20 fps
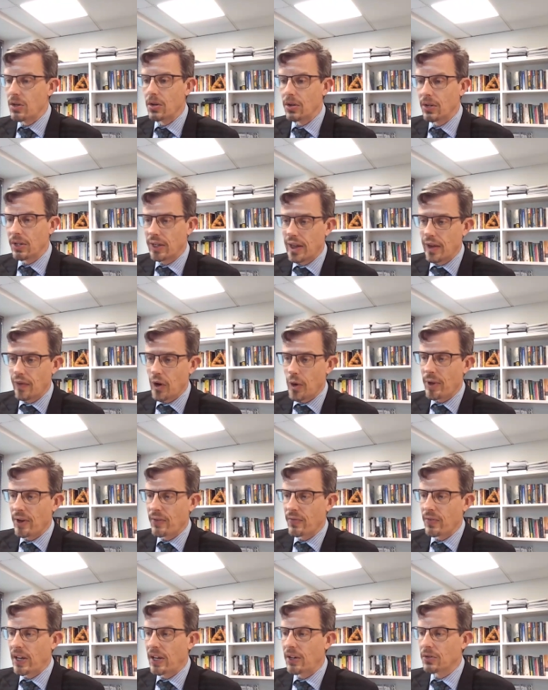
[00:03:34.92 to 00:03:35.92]
You'd given
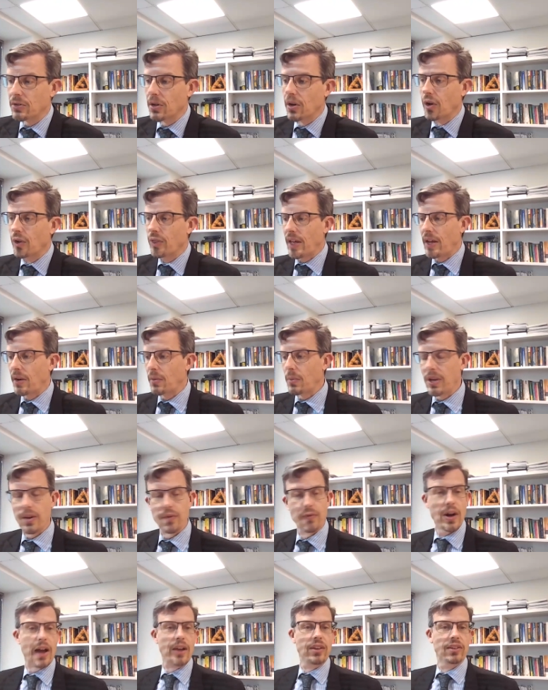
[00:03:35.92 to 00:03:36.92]
a bit of an intro that
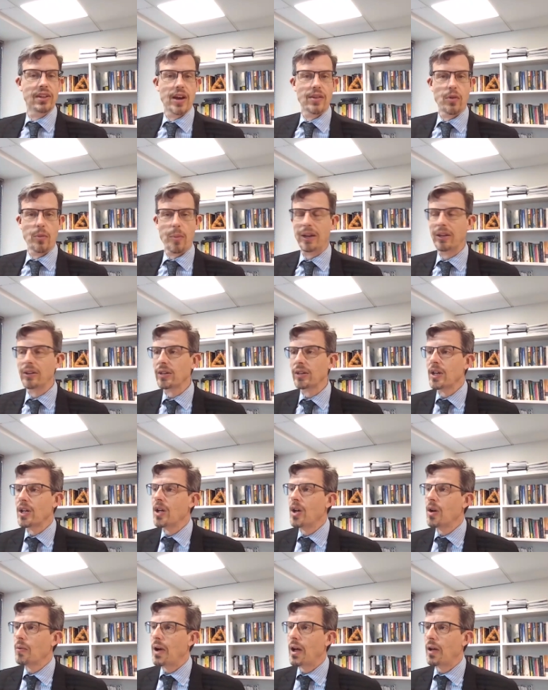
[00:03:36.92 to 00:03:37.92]
we advise government.
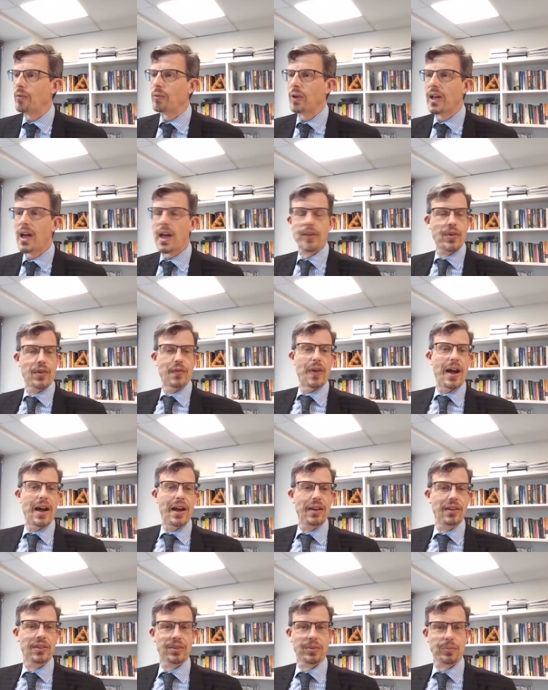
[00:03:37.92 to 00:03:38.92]
Well, we kind of
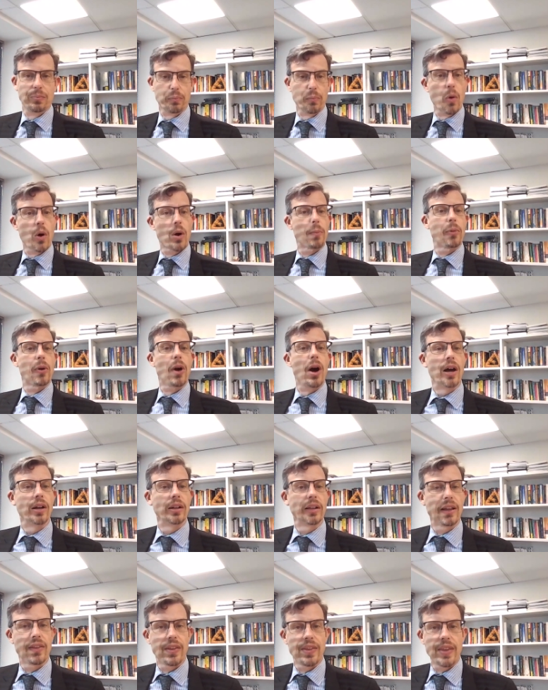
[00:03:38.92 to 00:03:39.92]
advise more
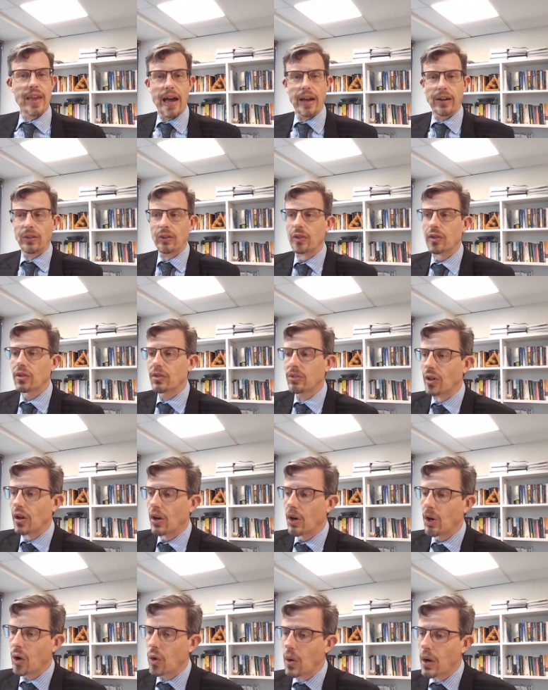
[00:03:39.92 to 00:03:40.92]
broadly than that.
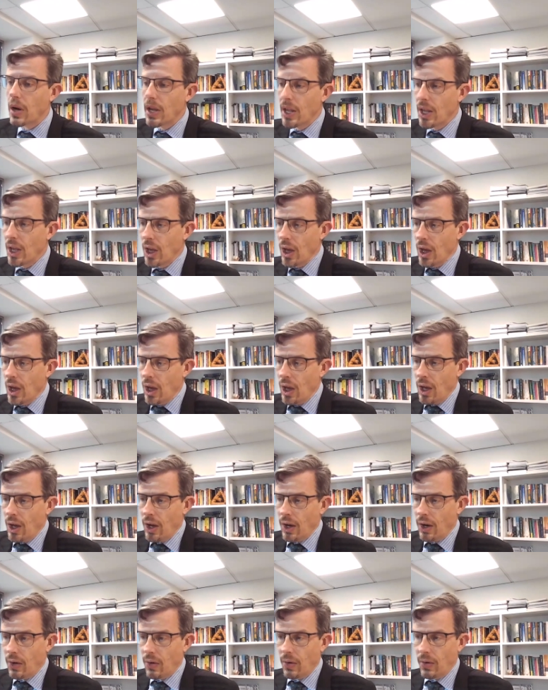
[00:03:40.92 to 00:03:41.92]
So
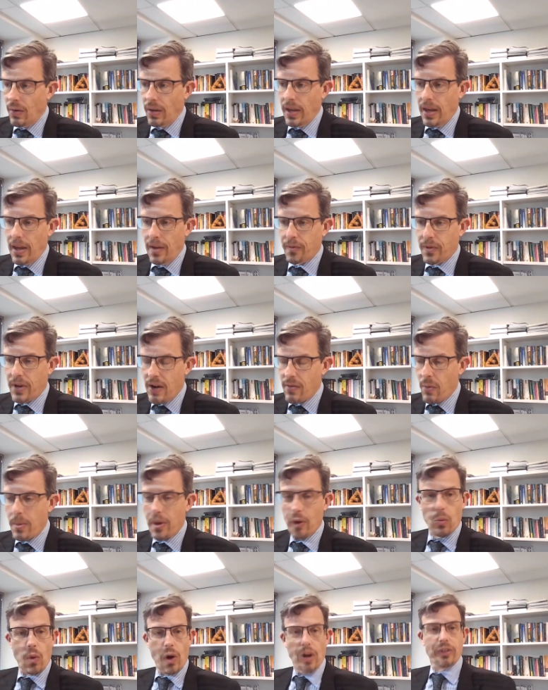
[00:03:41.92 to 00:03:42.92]
if
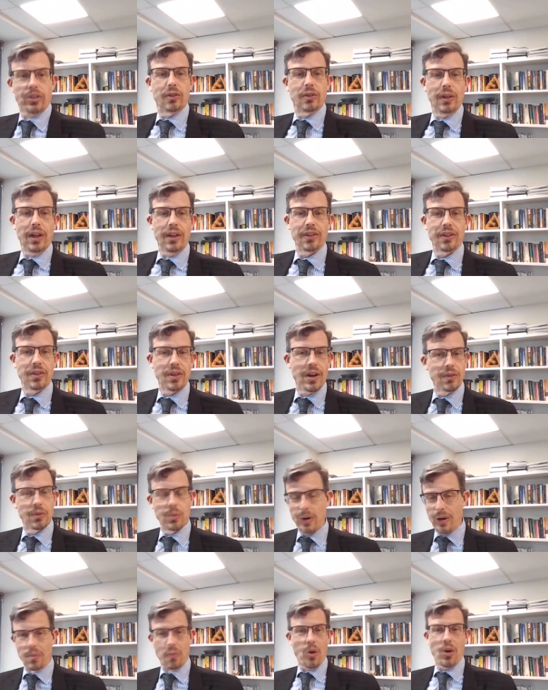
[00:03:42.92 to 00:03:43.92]
government wants to listen to
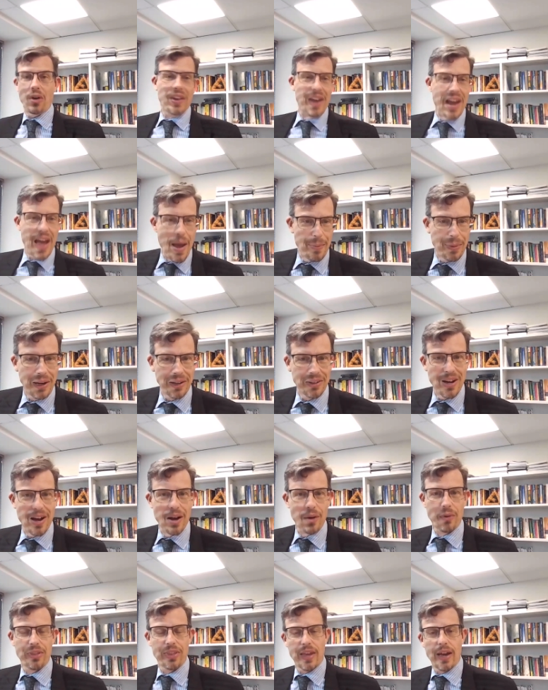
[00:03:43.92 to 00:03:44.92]
us, we are more than happy to
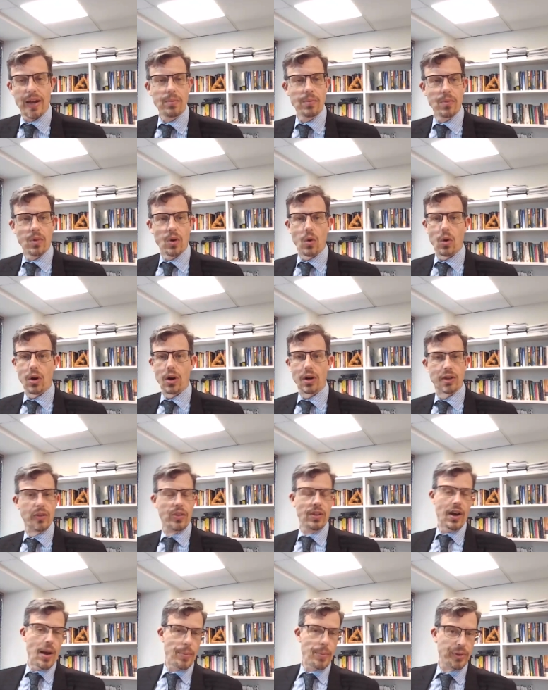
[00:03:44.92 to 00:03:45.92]
talk with them
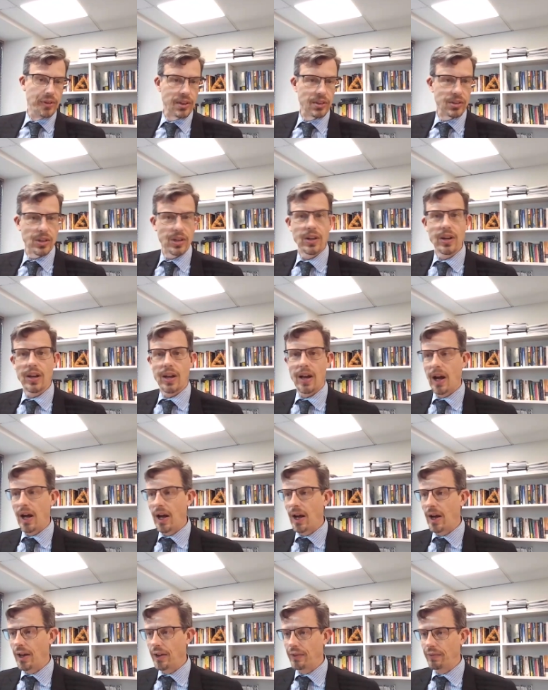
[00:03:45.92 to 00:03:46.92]
or to the opposition.
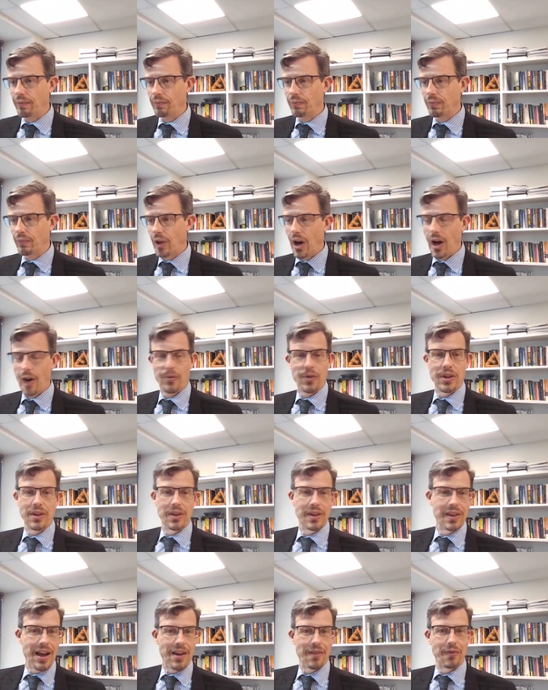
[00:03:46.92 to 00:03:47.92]

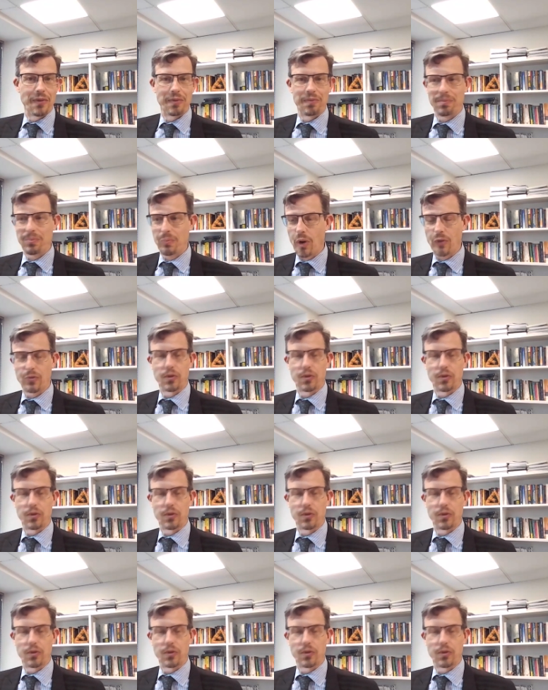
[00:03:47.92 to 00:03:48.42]
Often you have